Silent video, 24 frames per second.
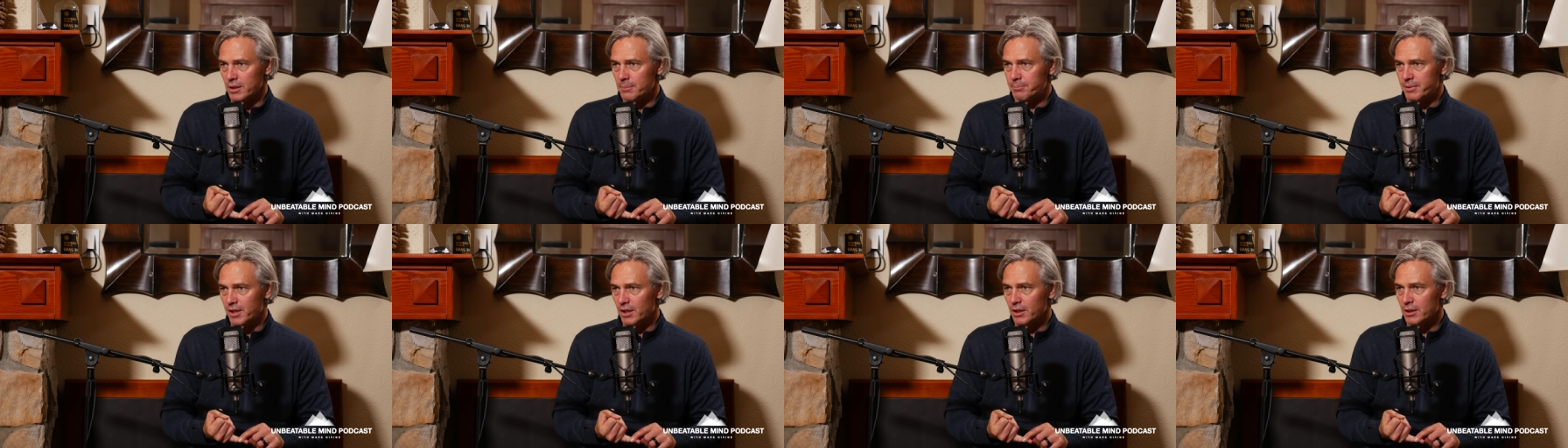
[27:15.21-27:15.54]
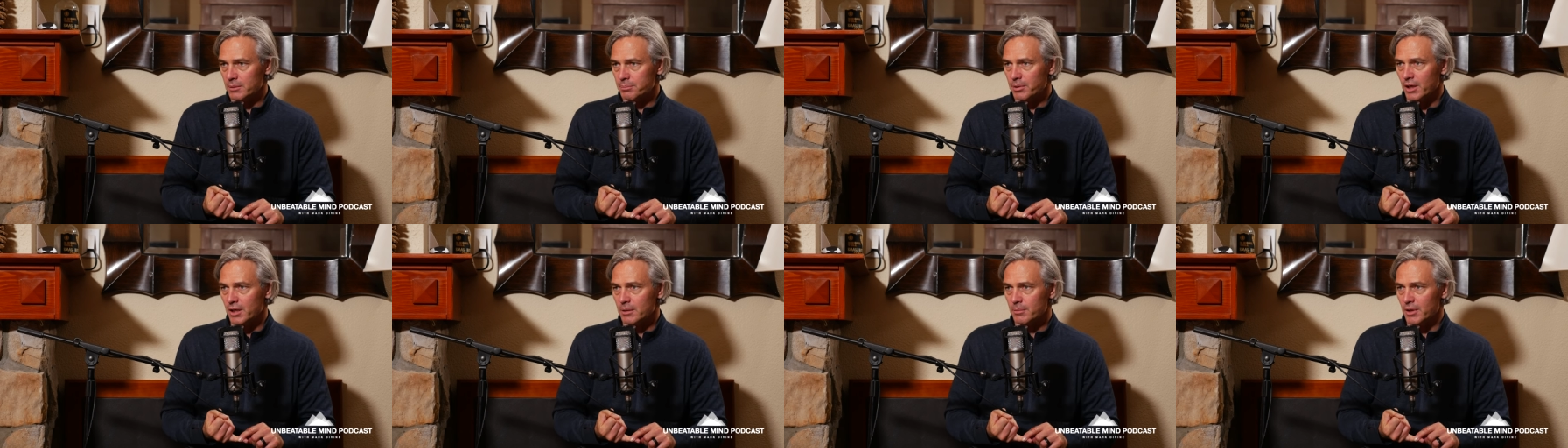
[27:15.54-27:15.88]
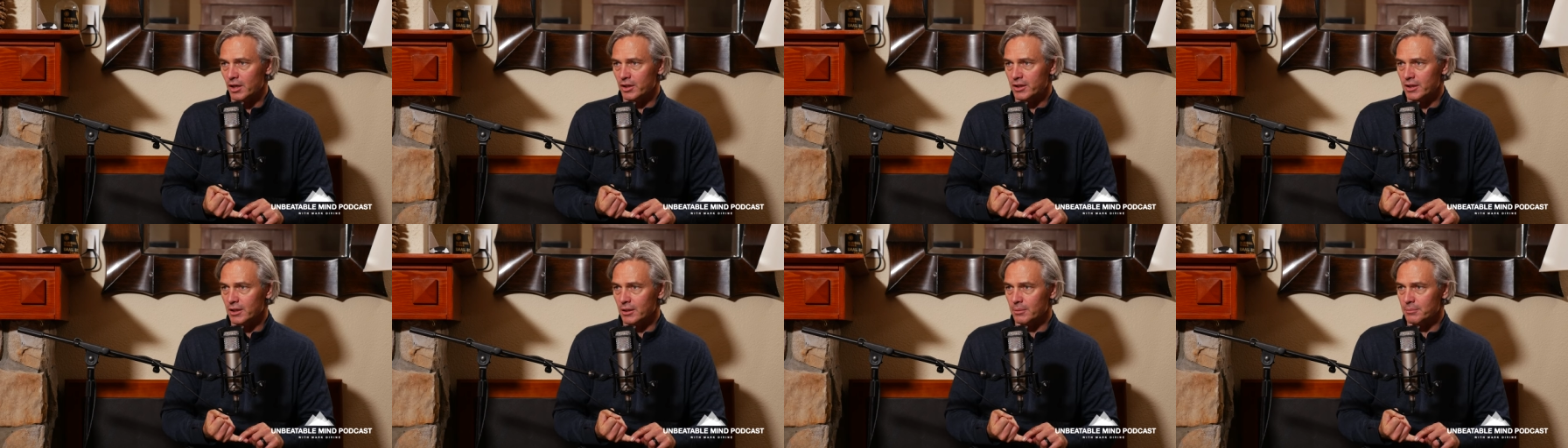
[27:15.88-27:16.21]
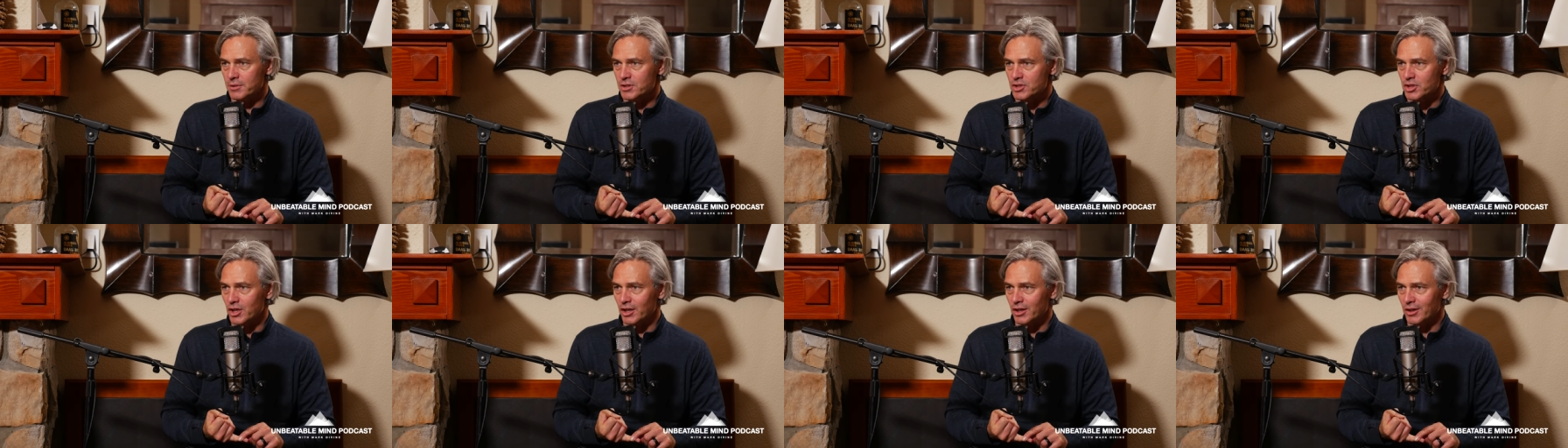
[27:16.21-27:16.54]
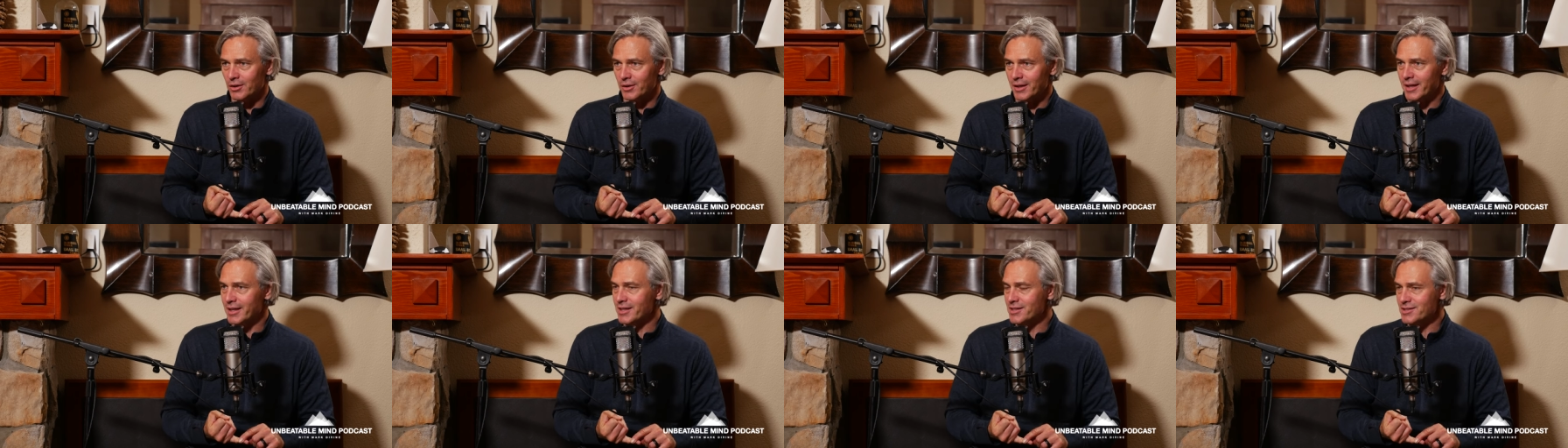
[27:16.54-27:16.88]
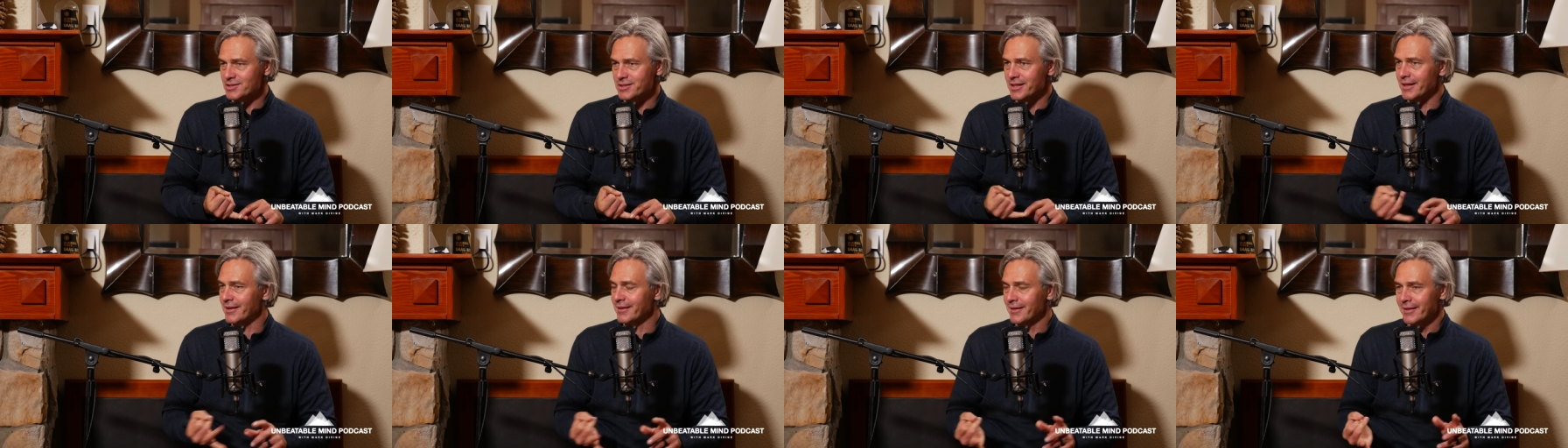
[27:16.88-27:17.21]
The appealing part about Kilimanjaro
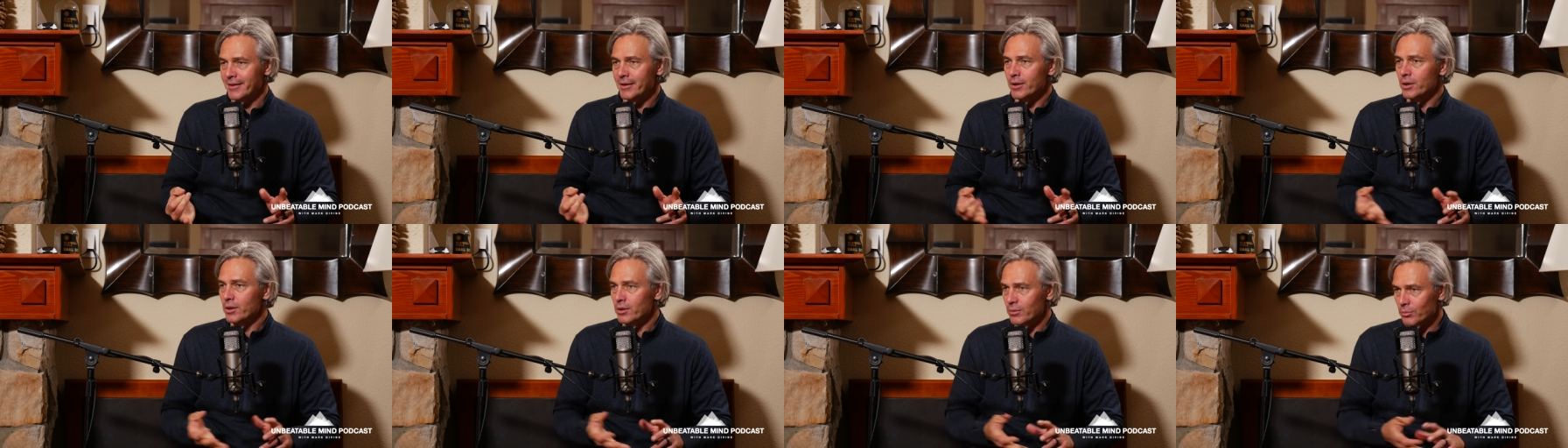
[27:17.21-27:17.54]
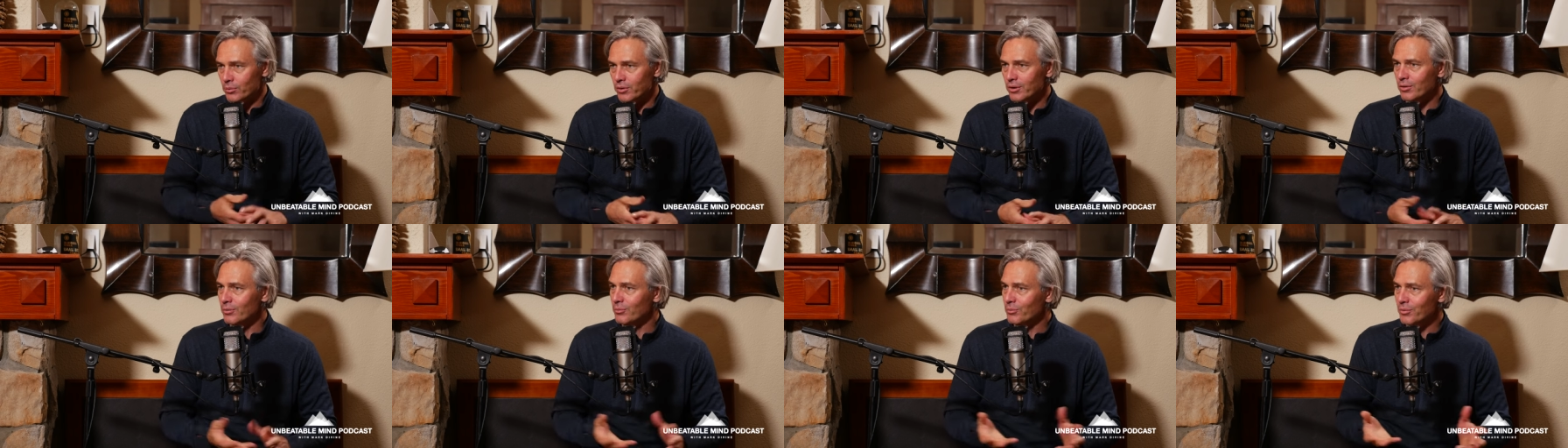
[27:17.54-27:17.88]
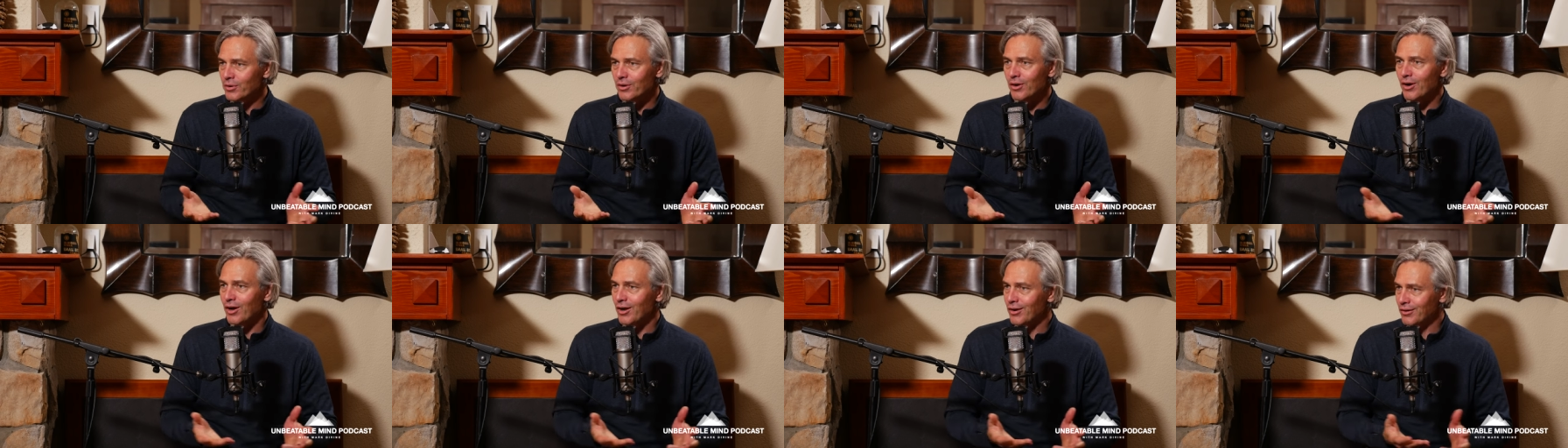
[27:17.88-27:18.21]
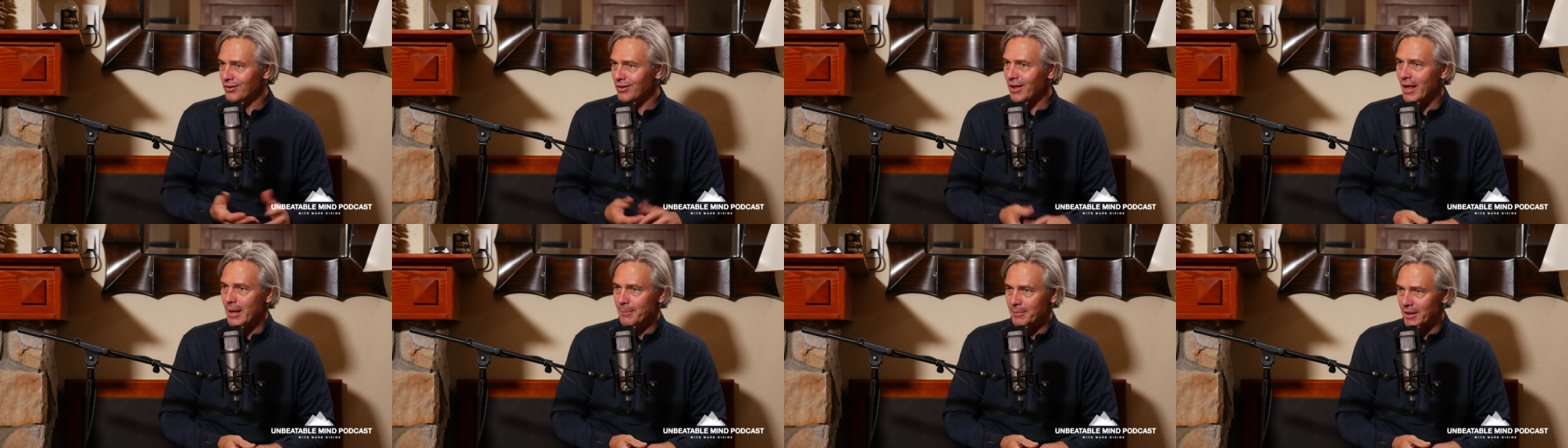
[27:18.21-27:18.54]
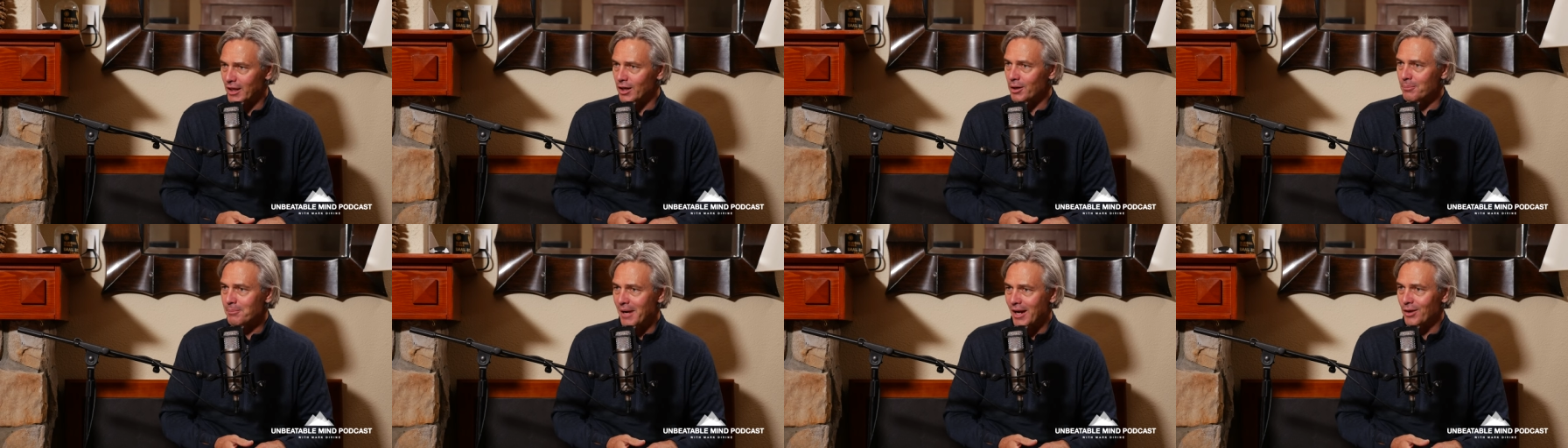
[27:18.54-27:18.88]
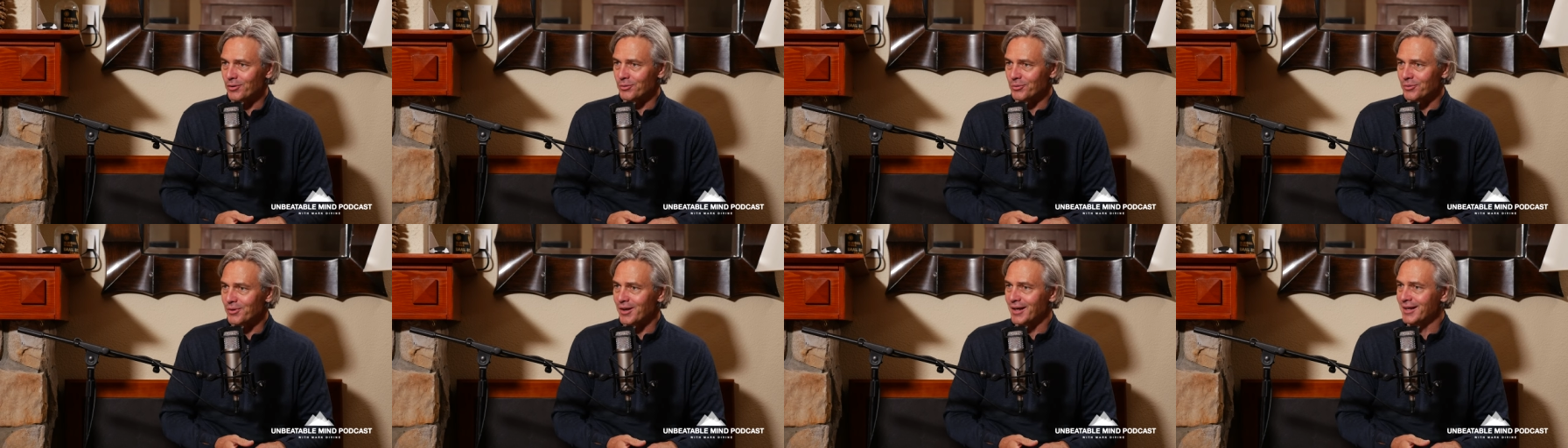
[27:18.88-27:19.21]
is that we're we're all climbing our
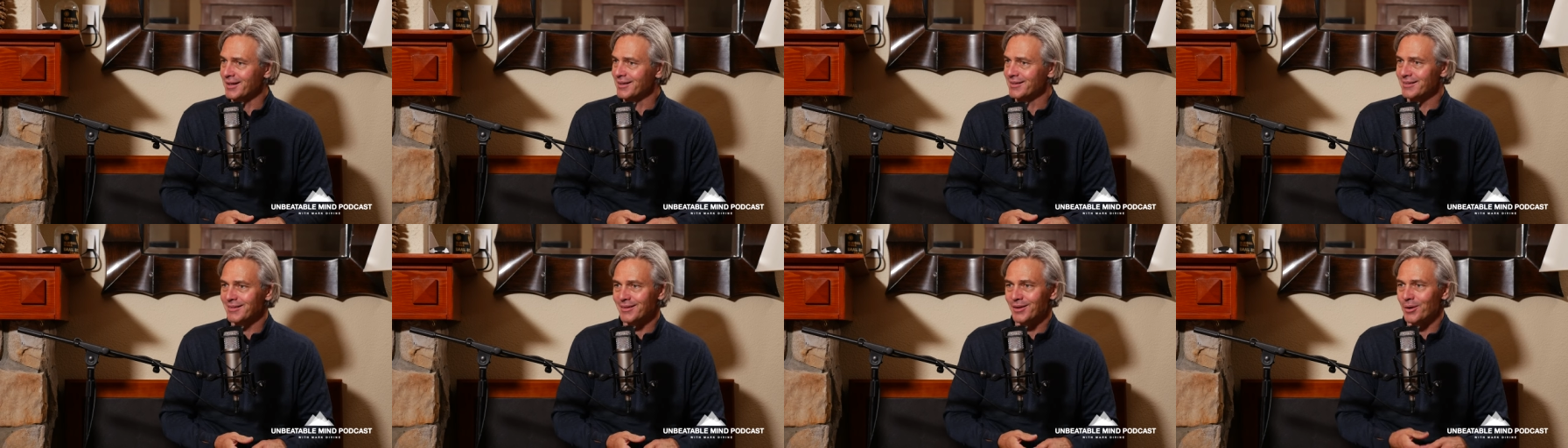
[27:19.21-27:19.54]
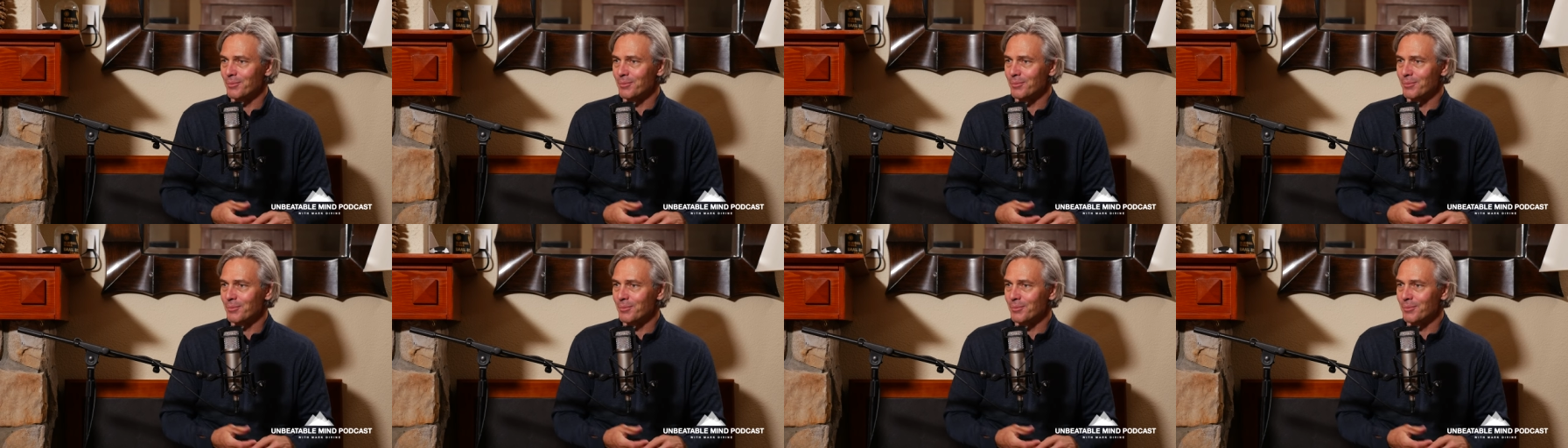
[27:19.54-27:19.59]
mountain, right?